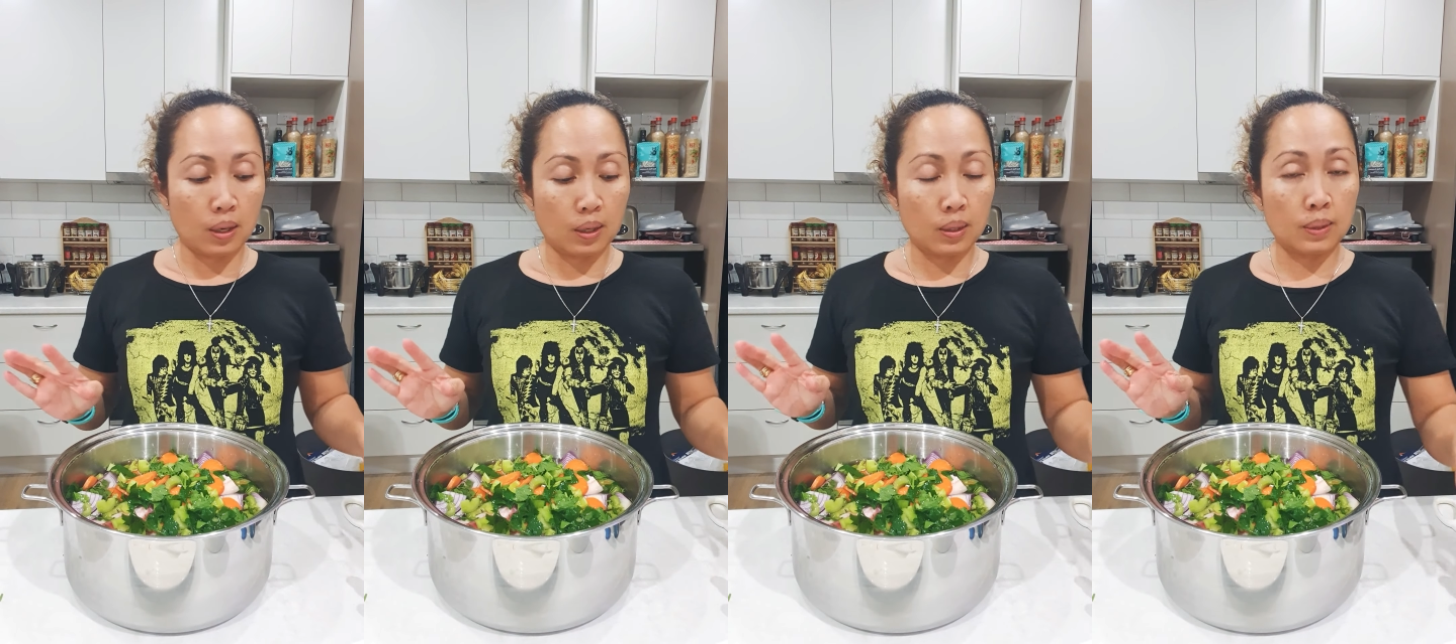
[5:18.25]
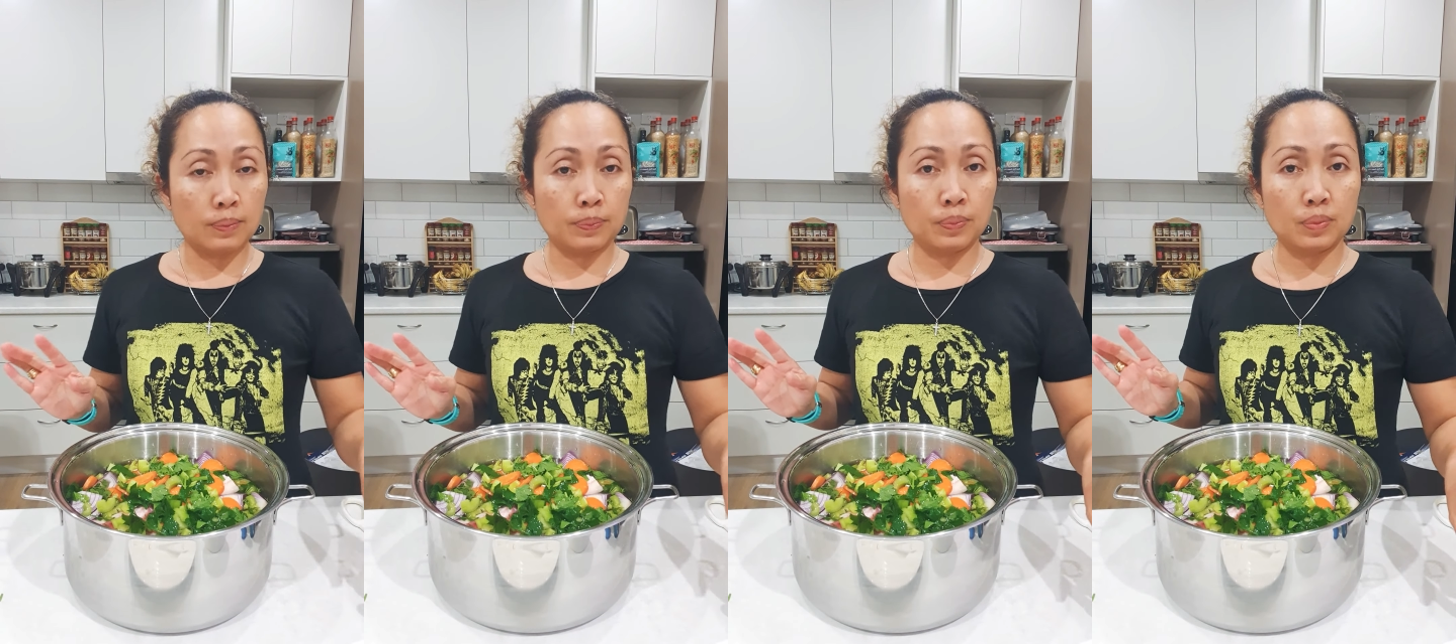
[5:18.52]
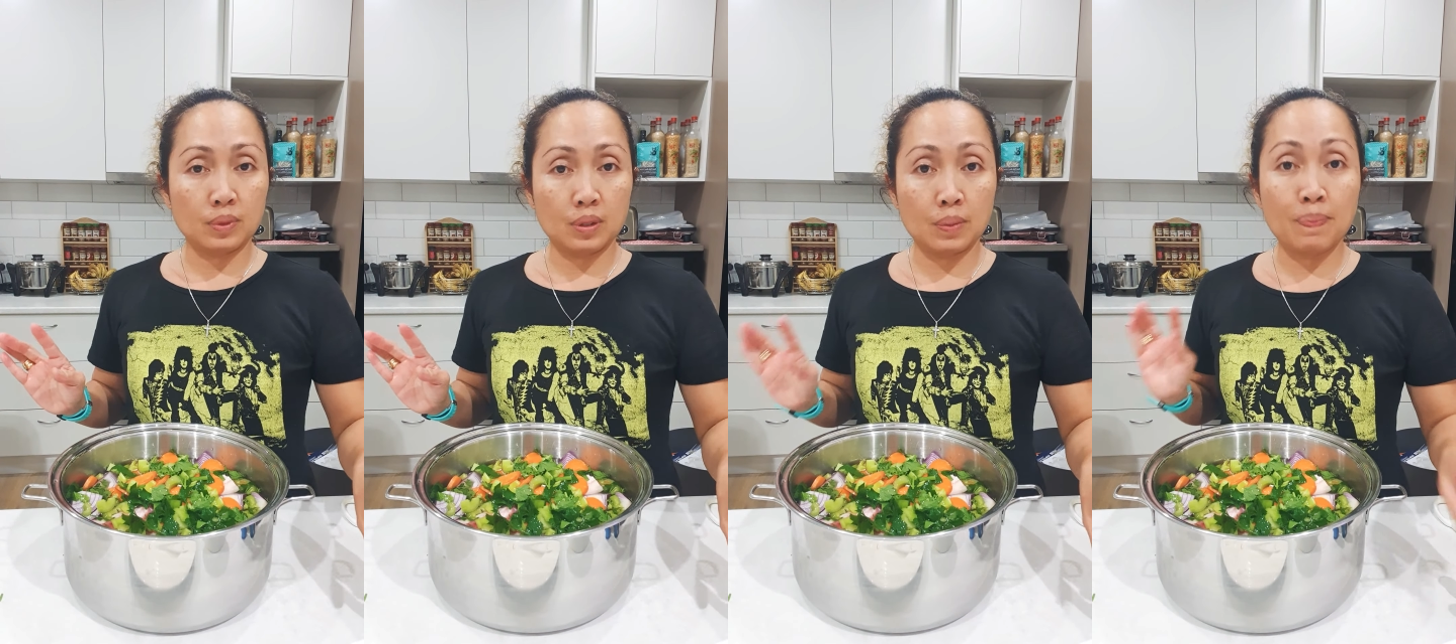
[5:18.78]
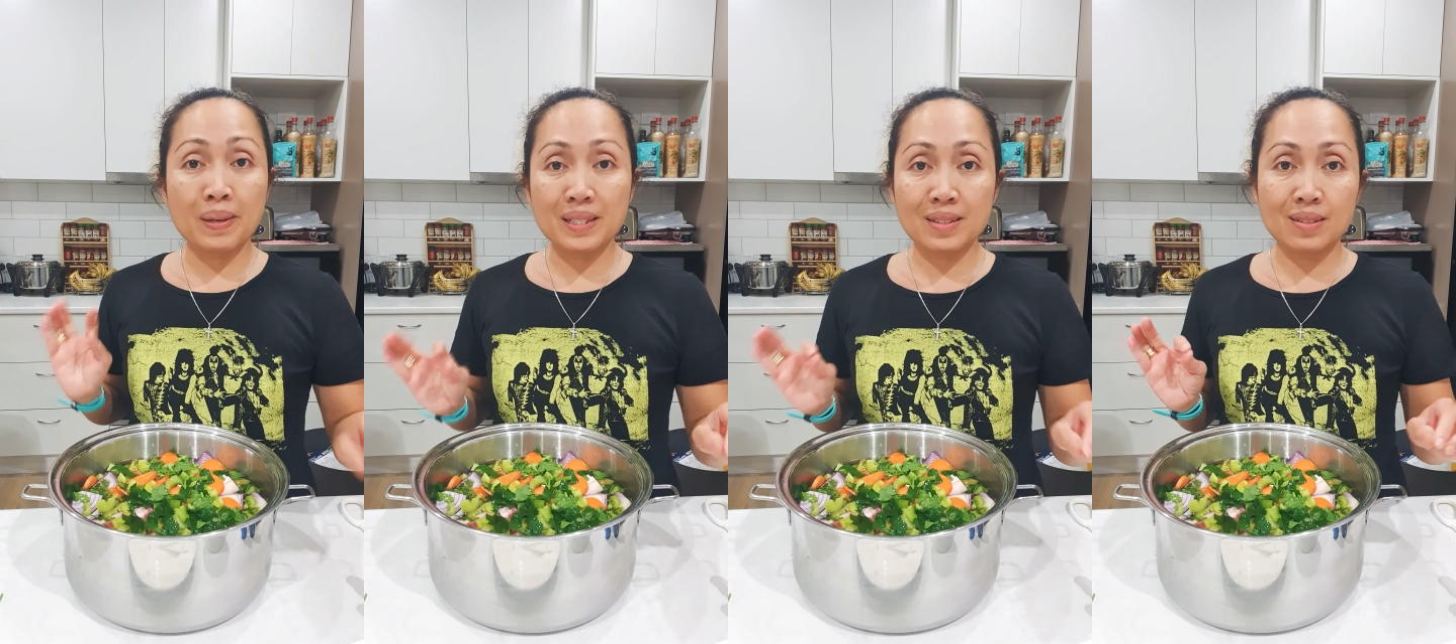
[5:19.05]
um, the
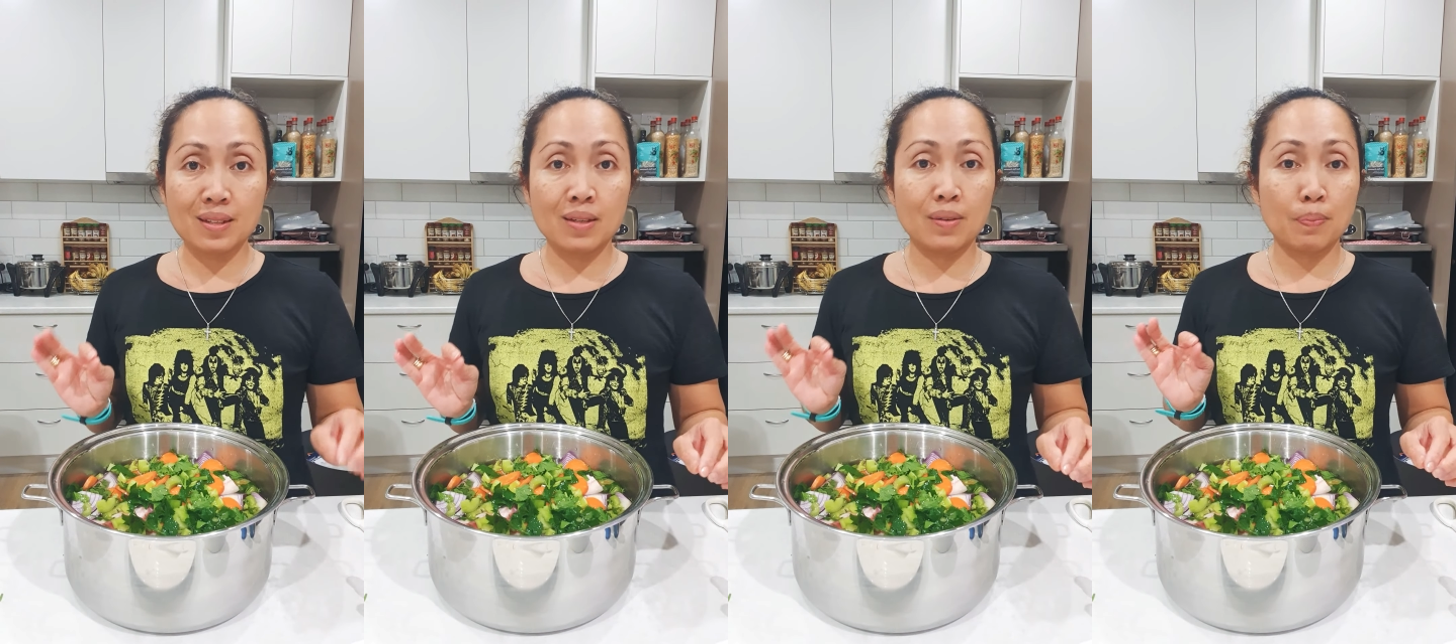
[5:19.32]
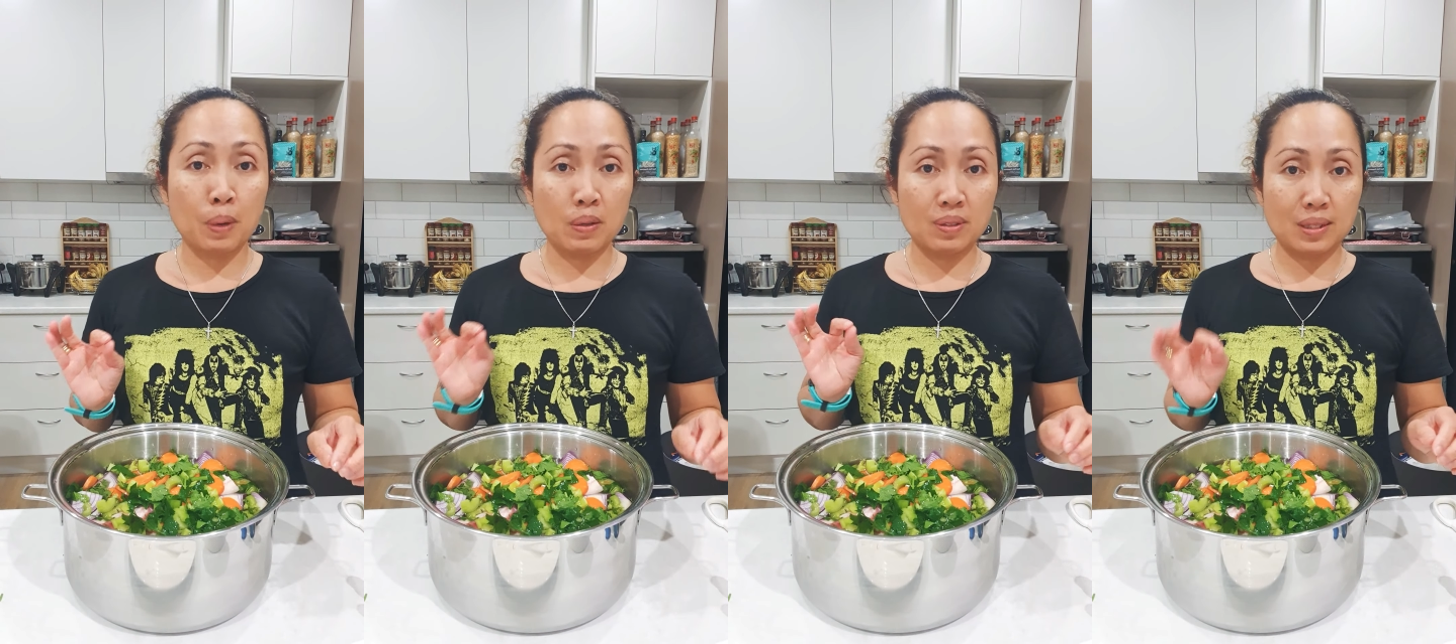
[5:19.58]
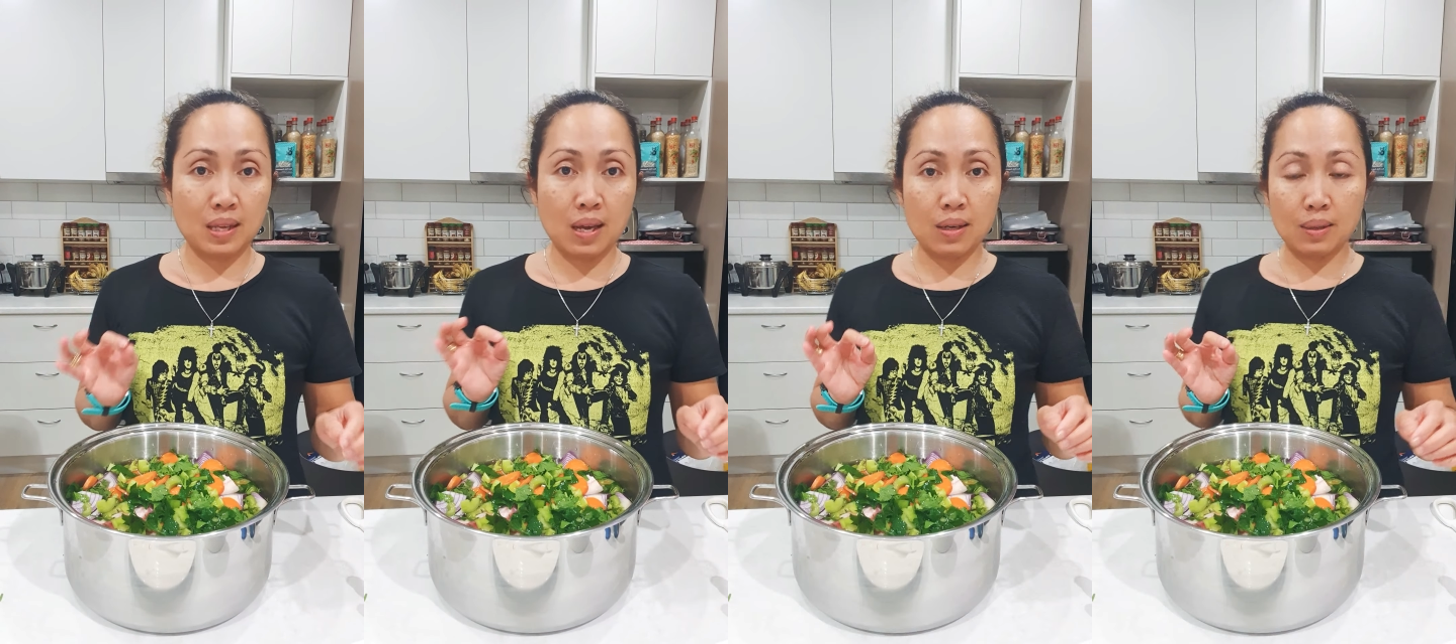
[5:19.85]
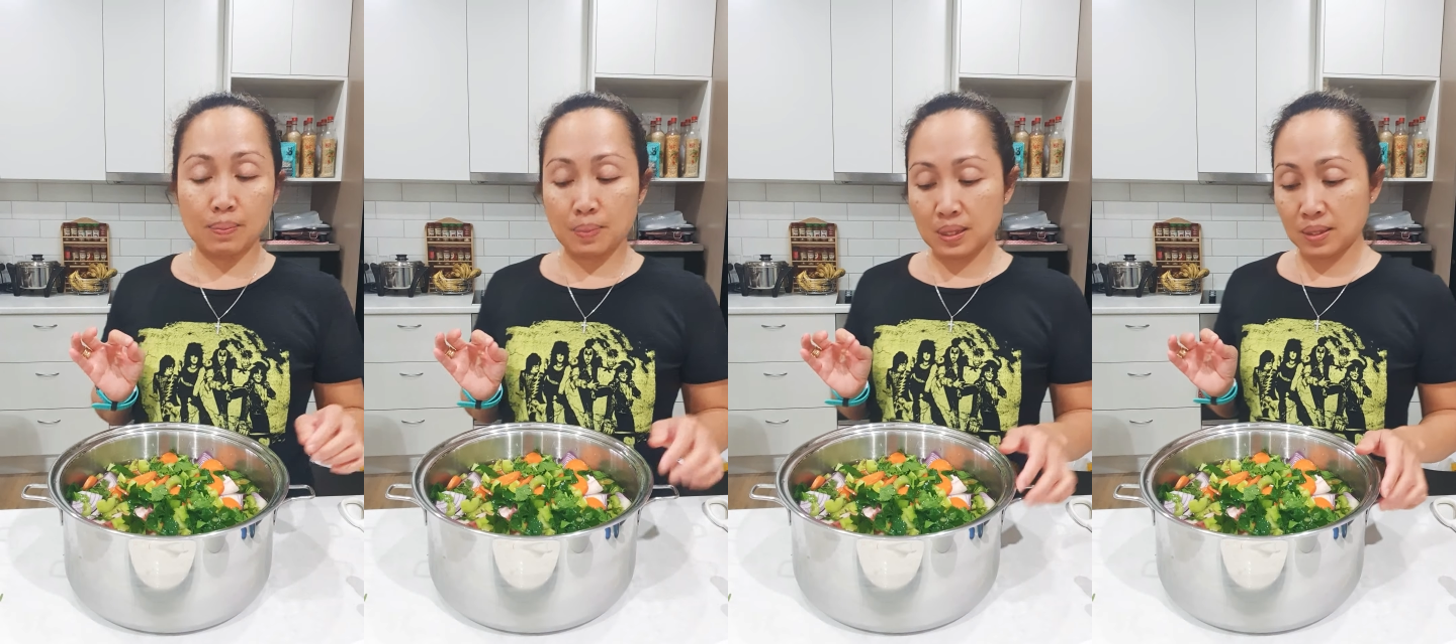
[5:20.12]
best thing about
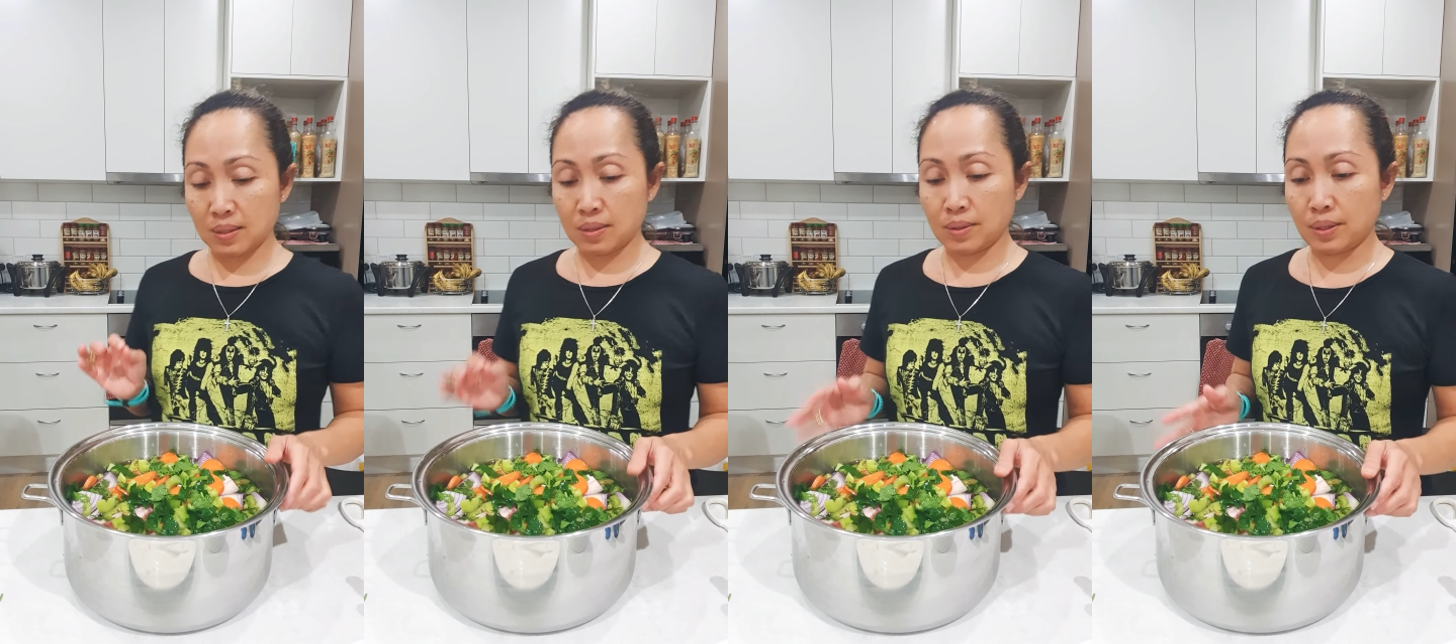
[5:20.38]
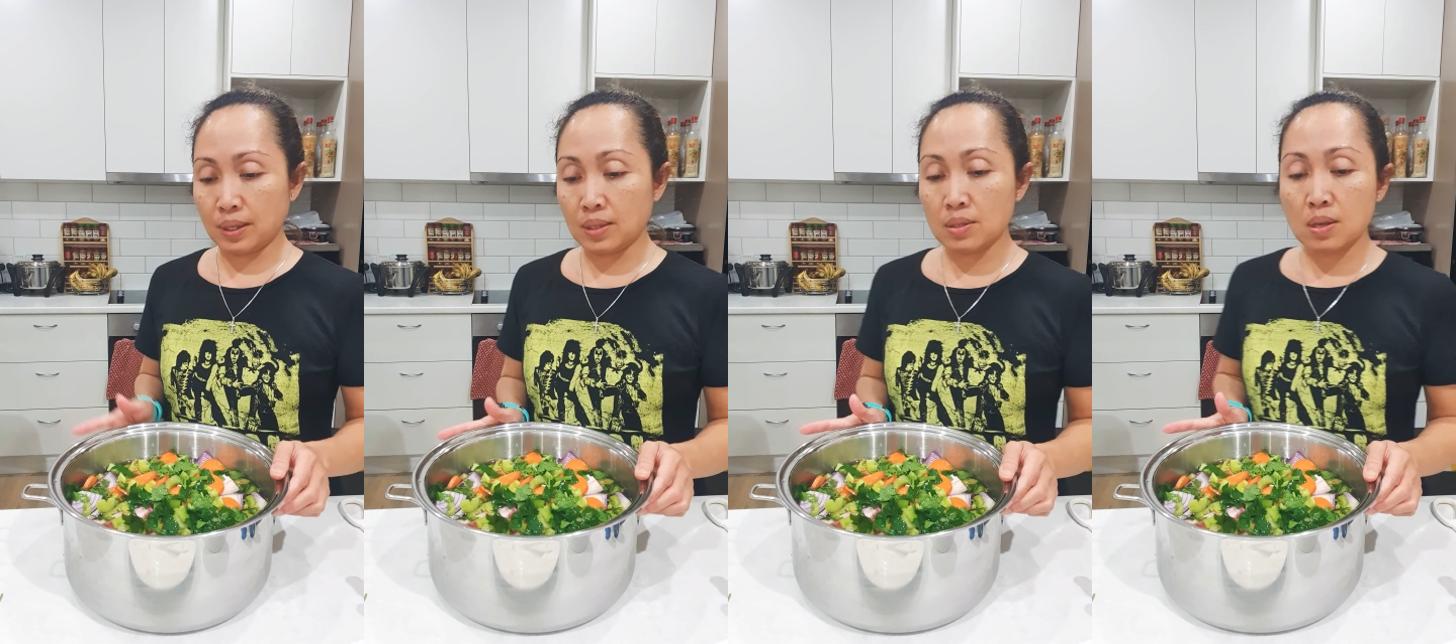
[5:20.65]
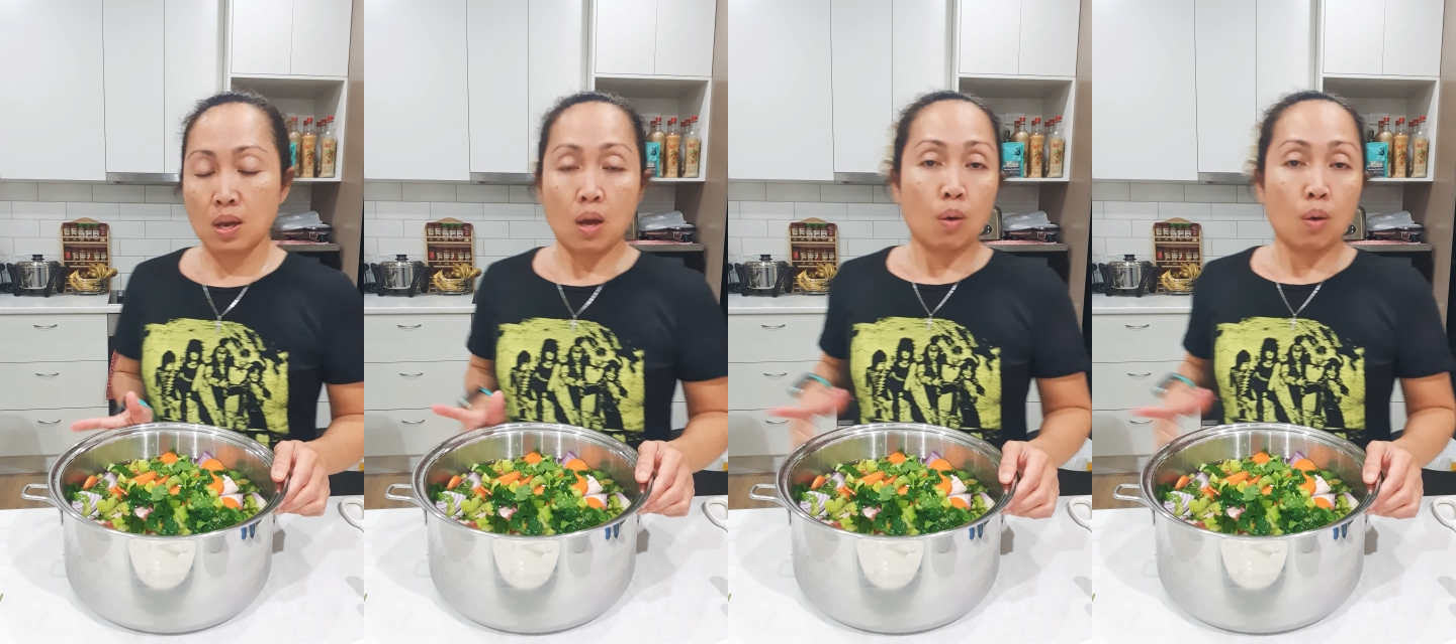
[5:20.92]
Saladmaster is